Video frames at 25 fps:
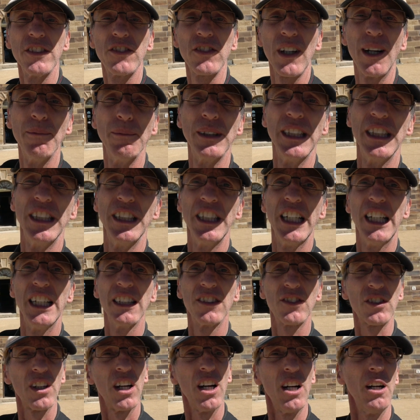something in there,
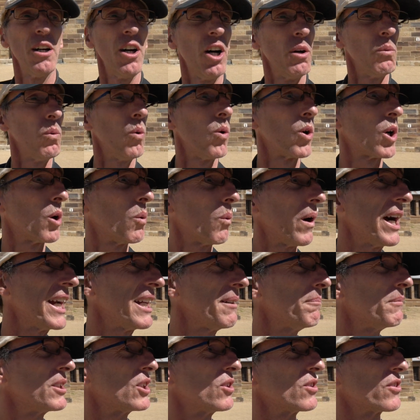so I walk away
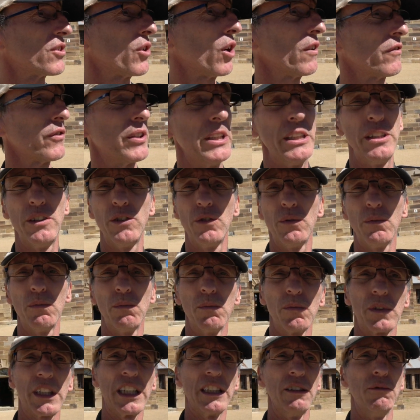because obviously
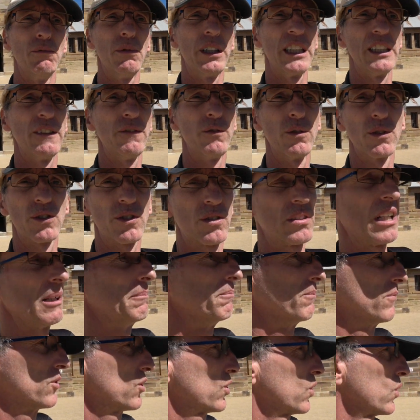getting ready for
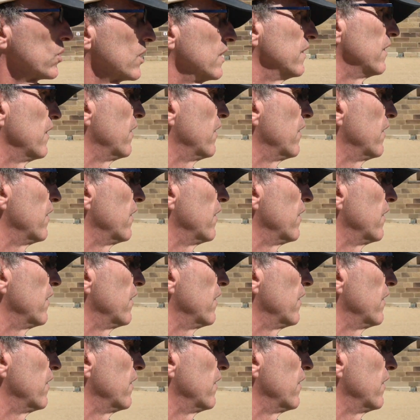some sort of